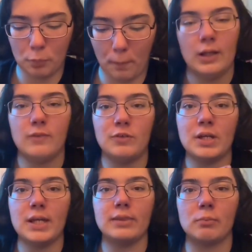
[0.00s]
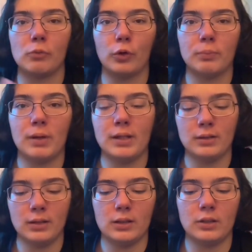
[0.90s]
If you hit the More
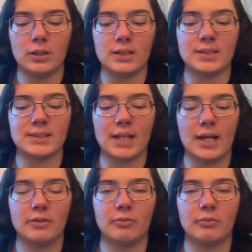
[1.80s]
button, you can decide